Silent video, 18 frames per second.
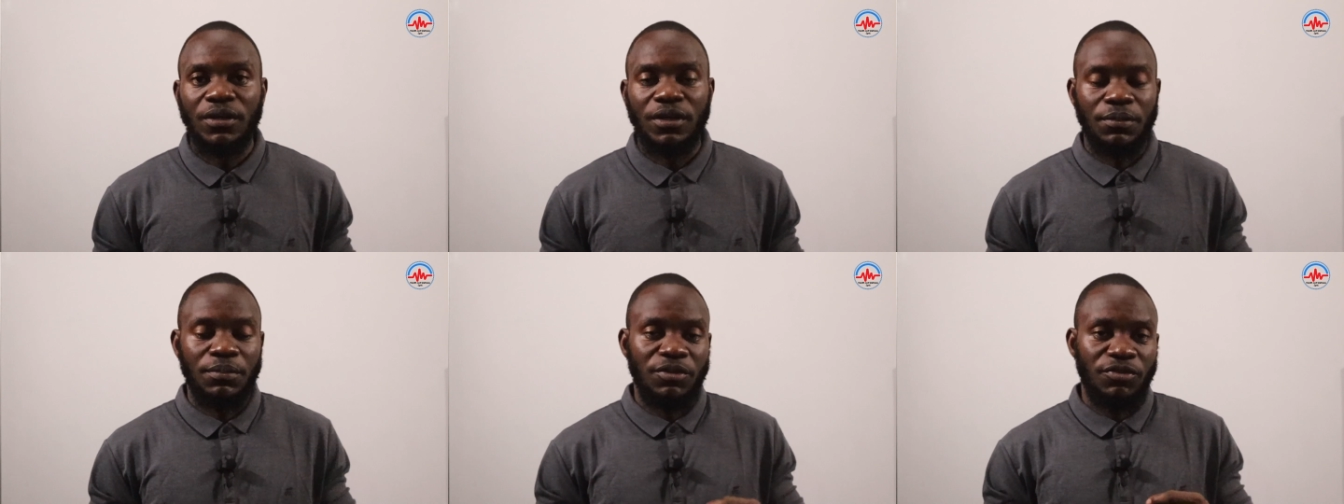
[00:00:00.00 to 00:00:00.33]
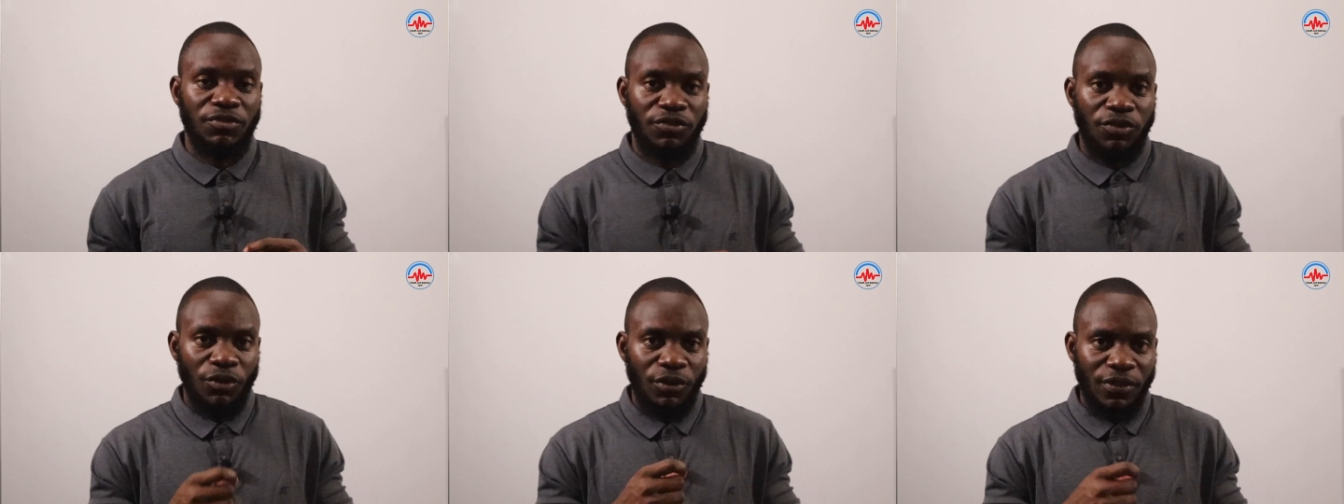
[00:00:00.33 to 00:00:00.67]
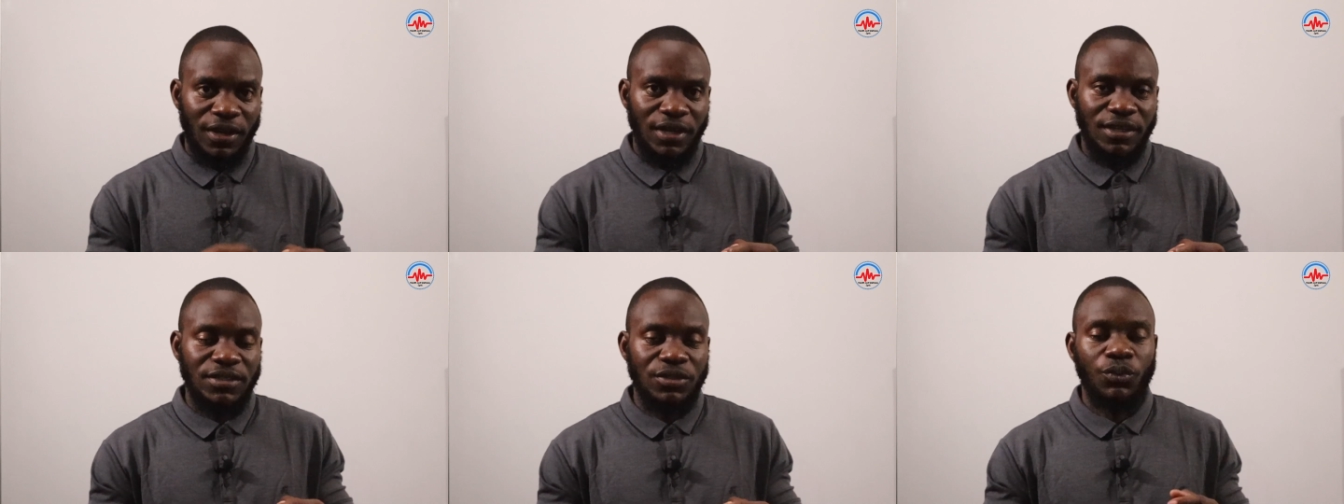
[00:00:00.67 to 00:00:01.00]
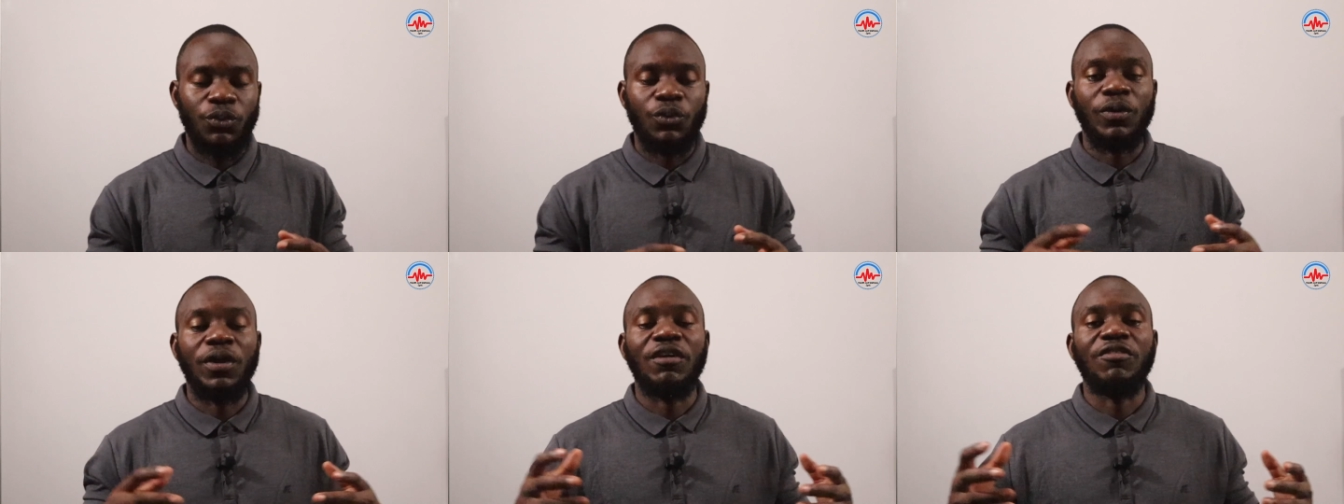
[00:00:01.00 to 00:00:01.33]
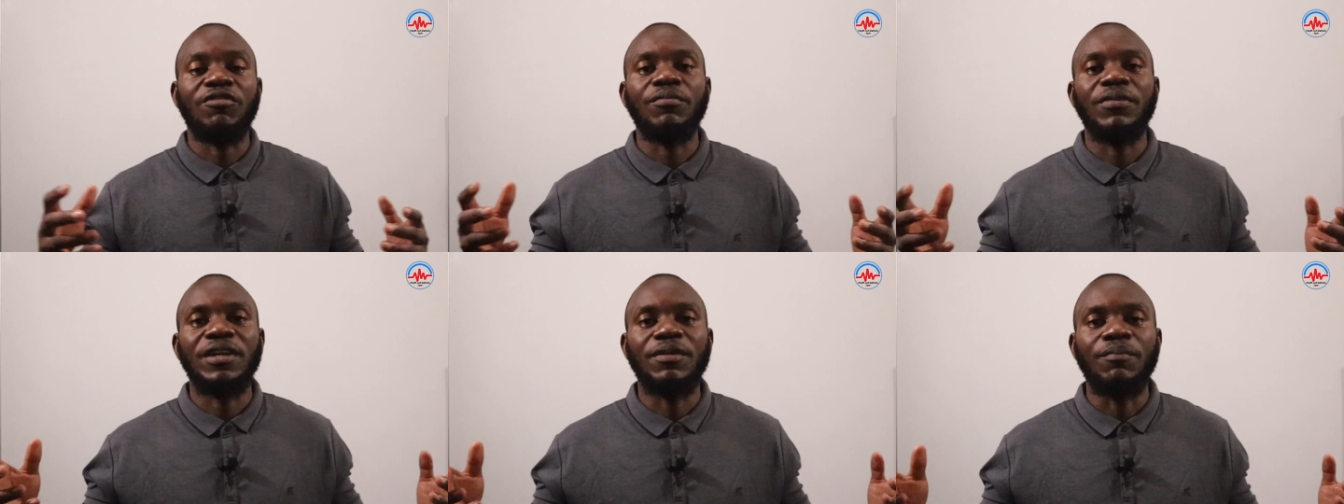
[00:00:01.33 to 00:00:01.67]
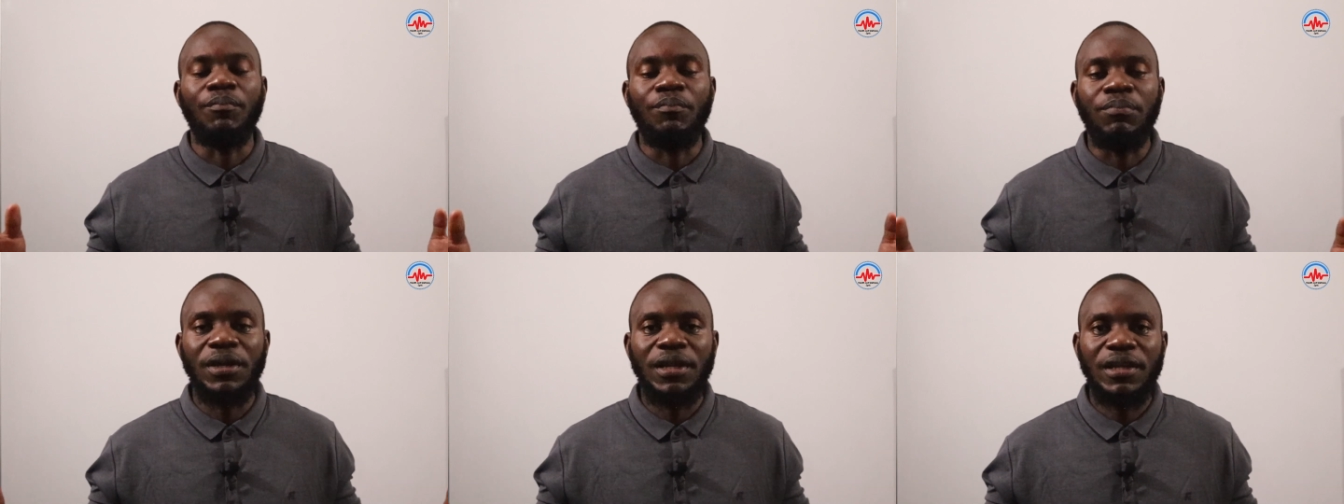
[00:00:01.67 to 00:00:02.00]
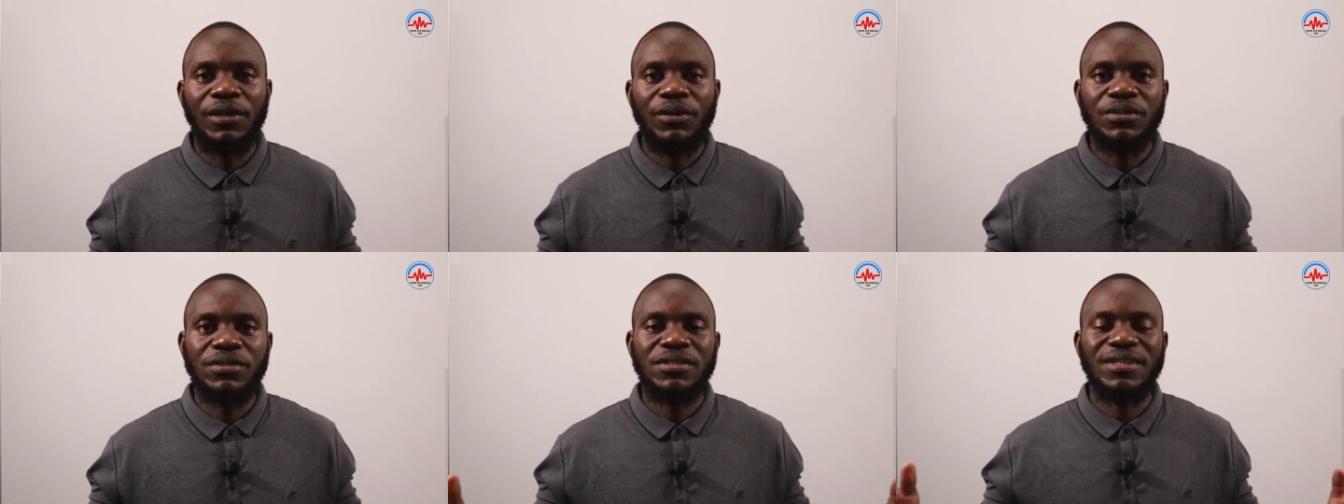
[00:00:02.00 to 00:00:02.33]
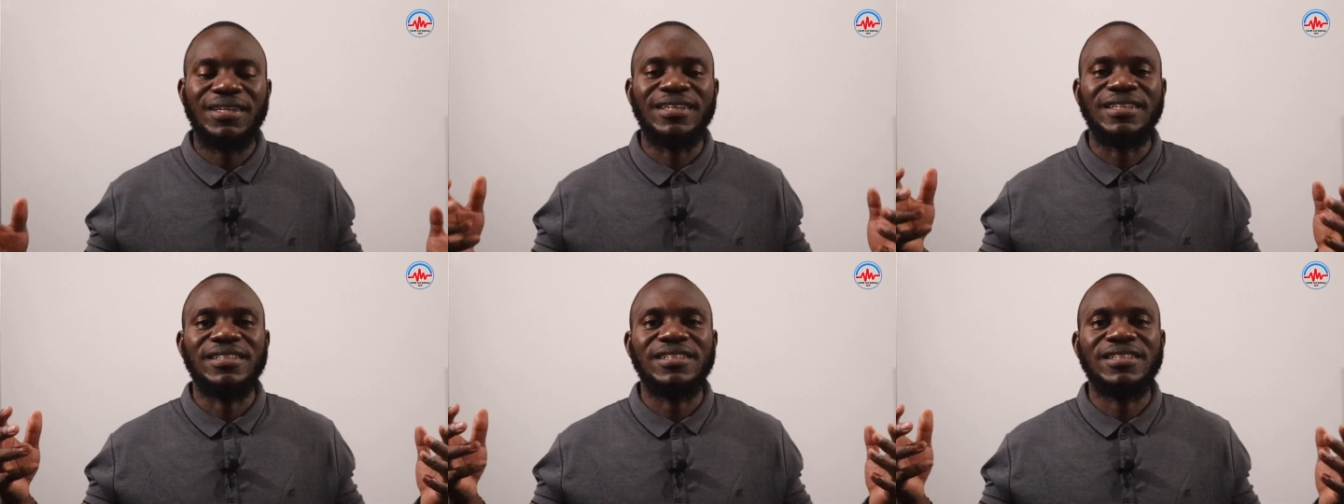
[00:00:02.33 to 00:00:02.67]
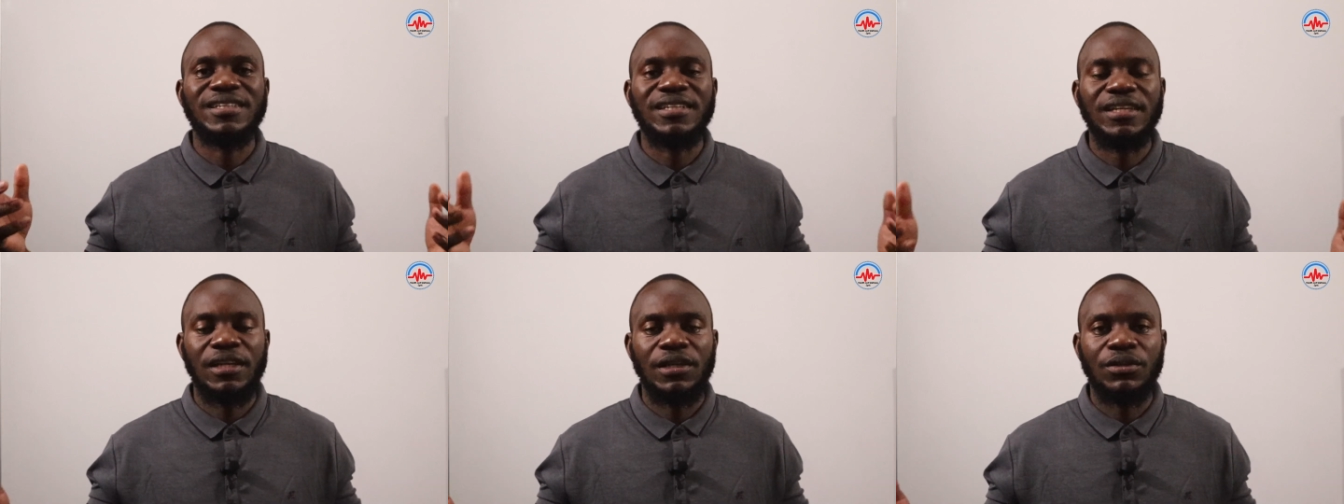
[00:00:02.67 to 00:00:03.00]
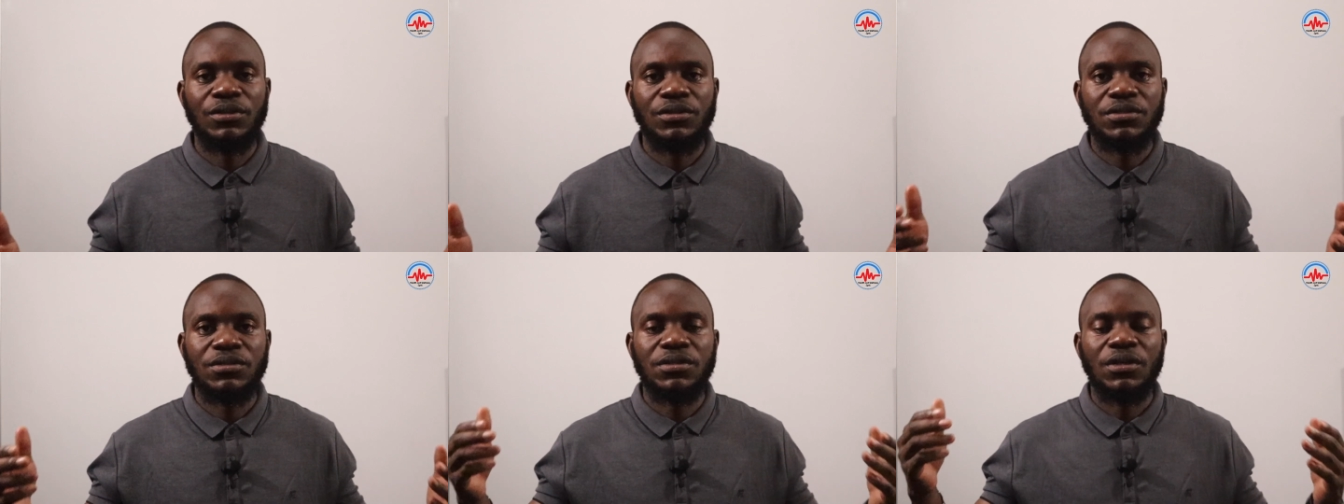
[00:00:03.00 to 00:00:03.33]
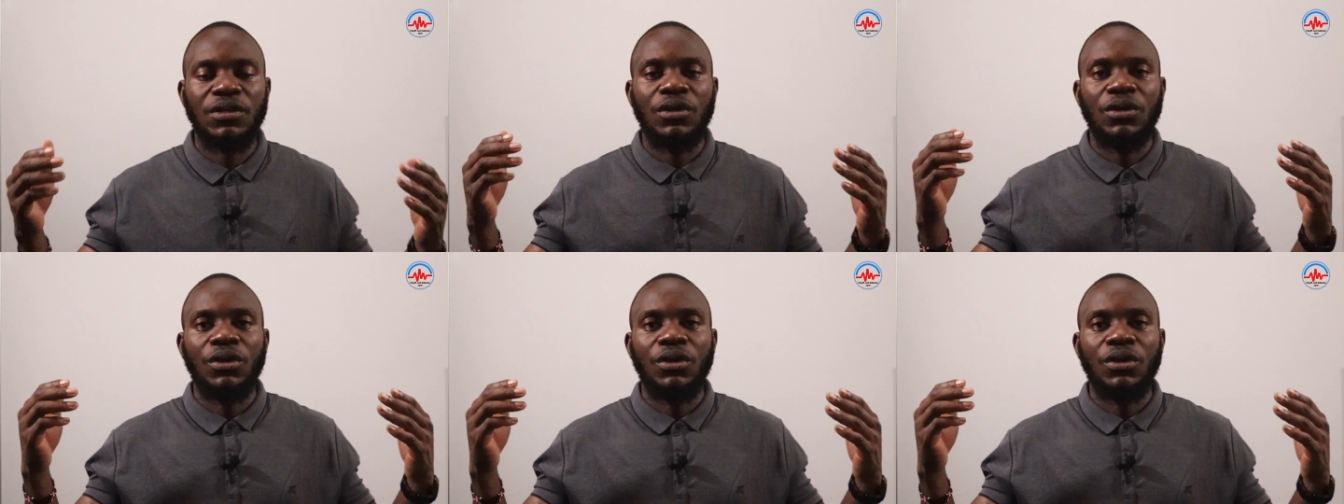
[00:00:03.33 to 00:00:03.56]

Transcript: uh, before that, we will have made billions and trillions